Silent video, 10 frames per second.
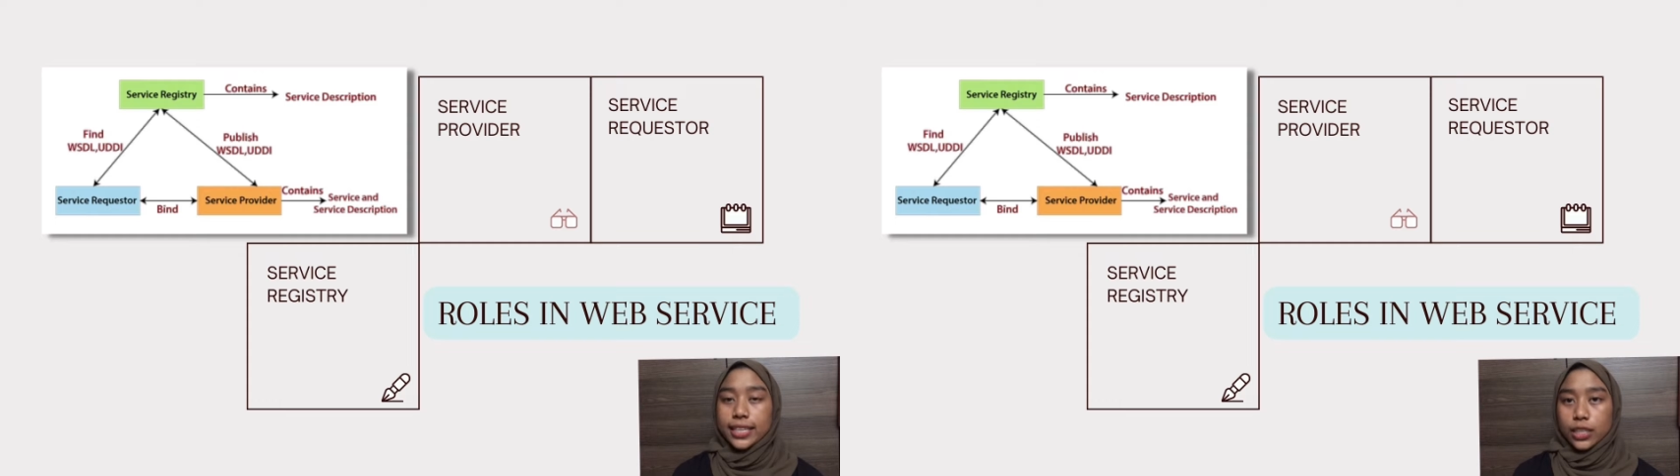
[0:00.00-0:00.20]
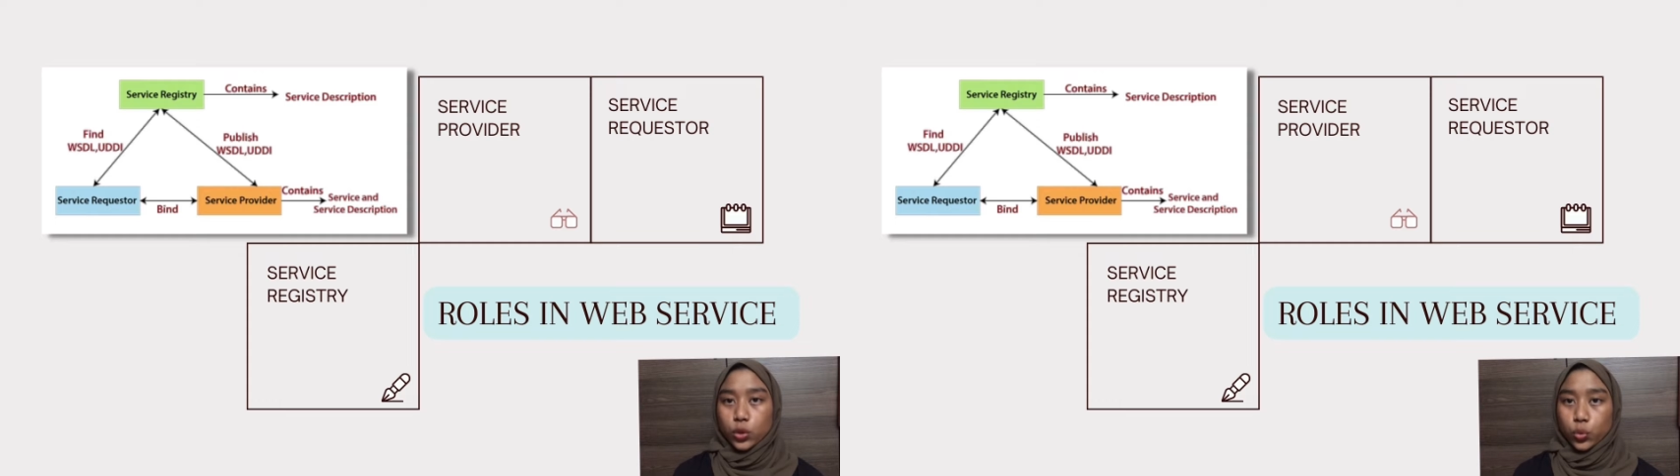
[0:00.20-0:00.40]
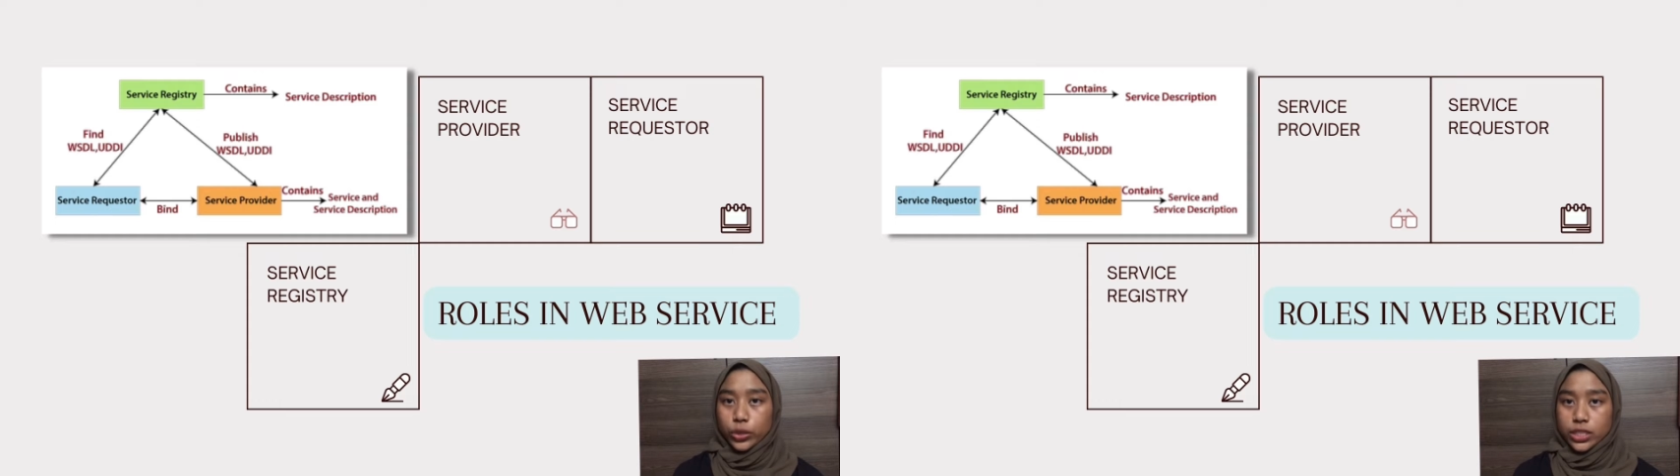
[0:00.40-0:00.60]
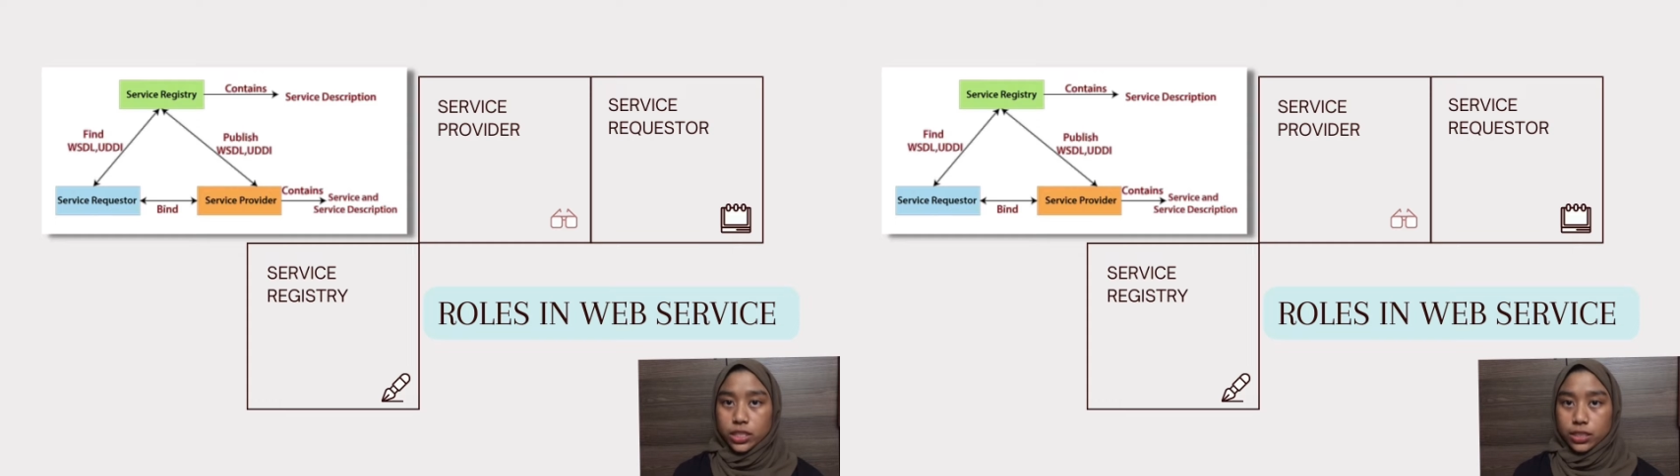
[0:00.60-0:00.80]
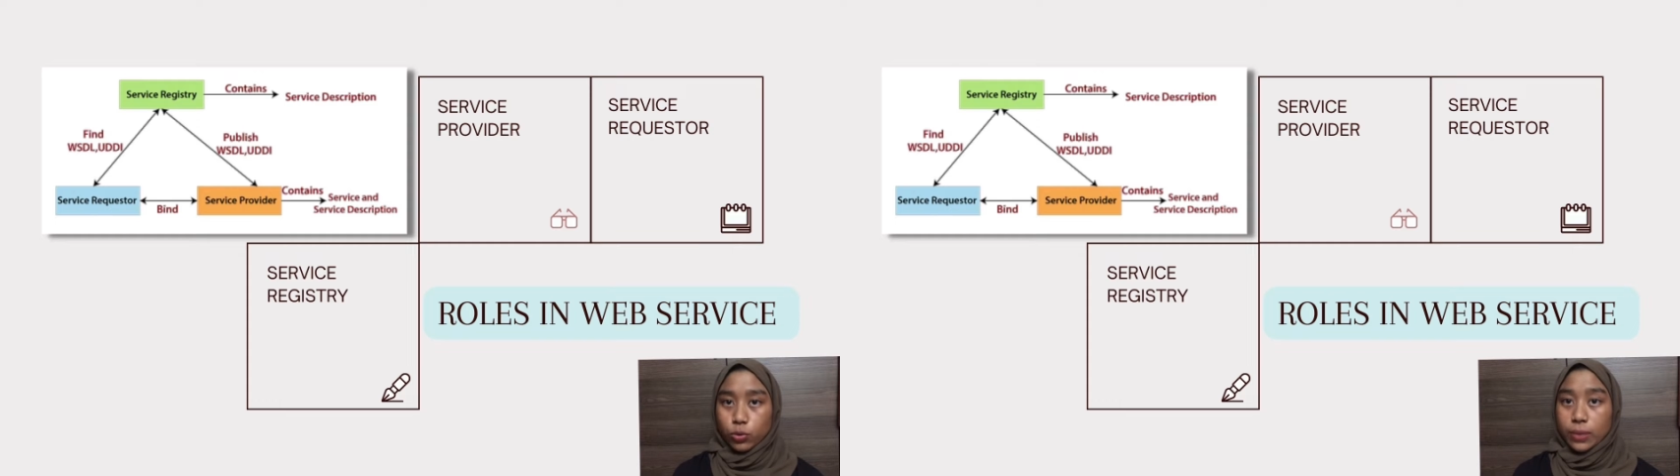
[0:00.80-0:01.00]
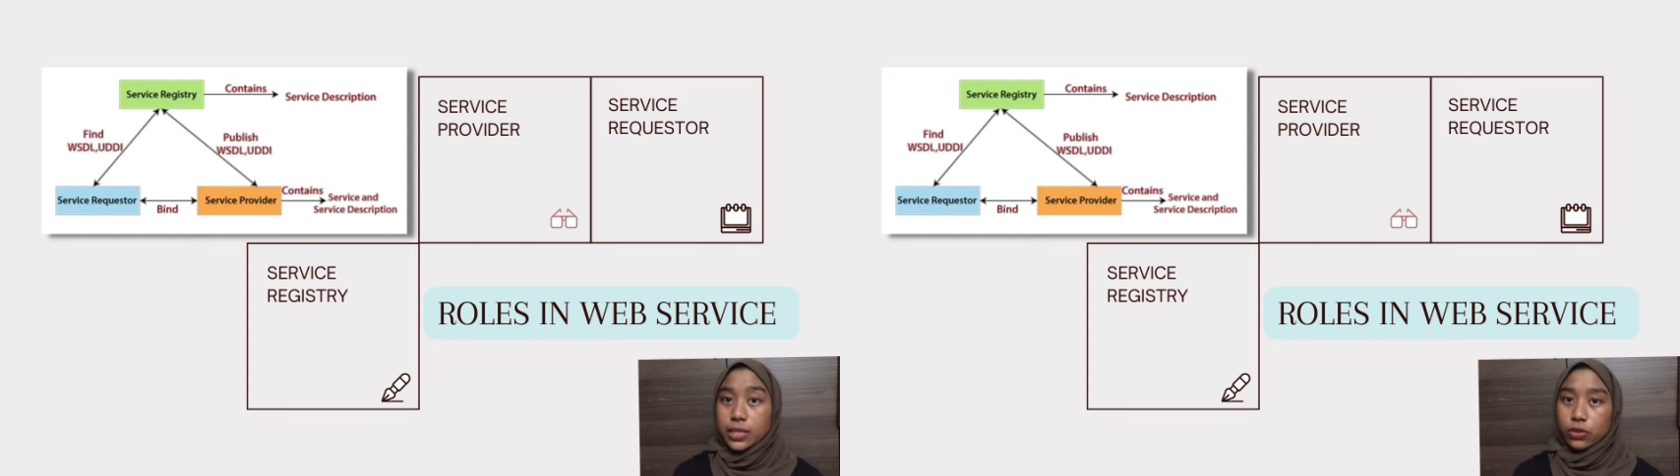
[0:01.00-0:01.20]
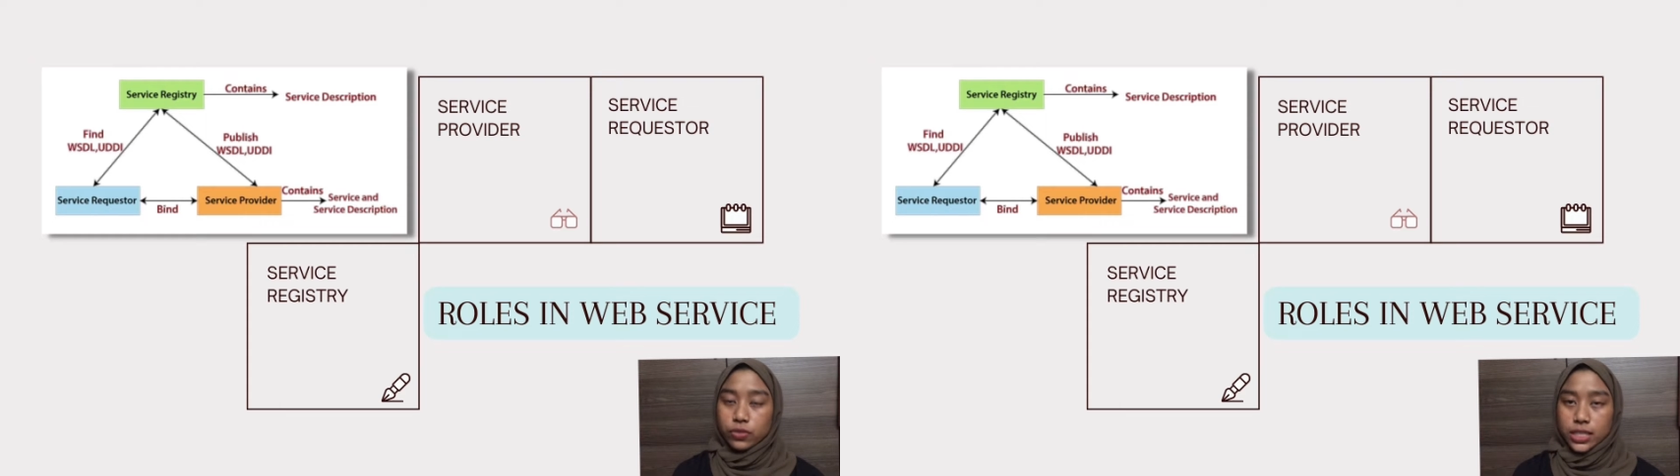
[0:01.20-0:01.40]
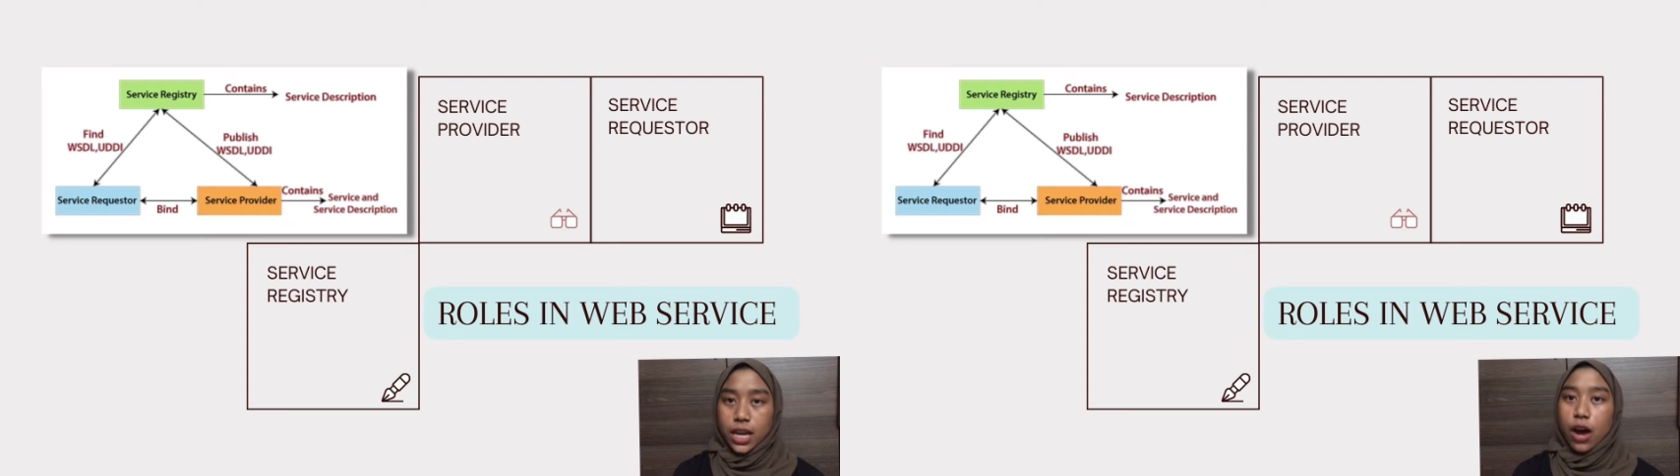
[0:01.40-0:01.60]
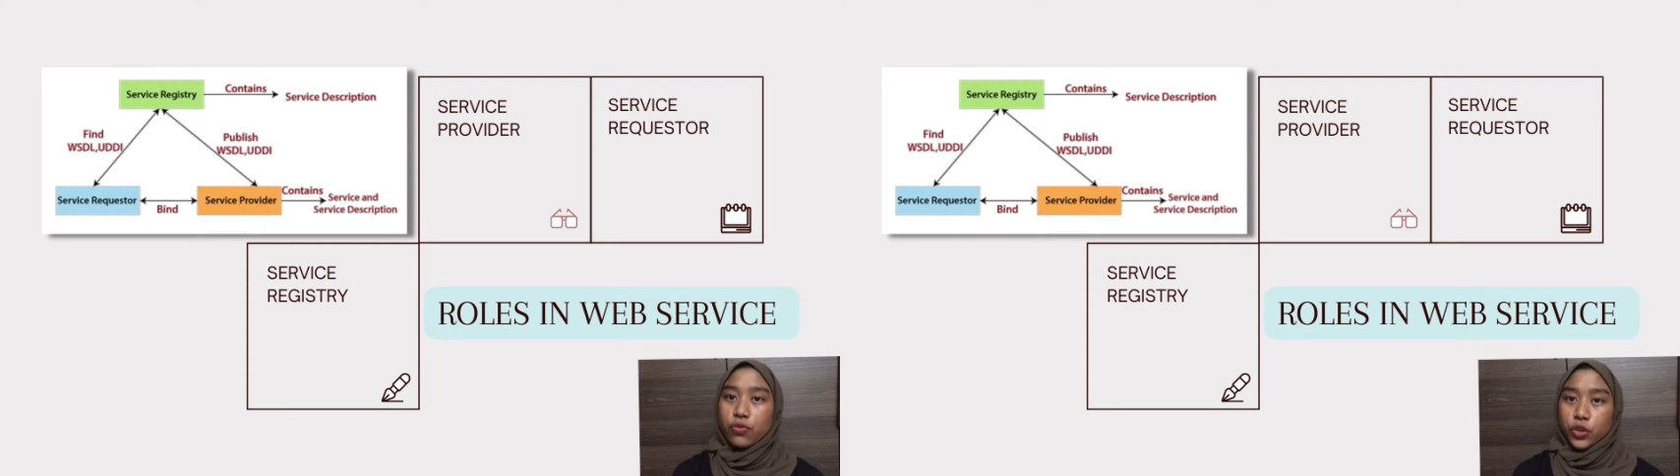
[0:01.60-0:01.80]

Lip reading: in which web services are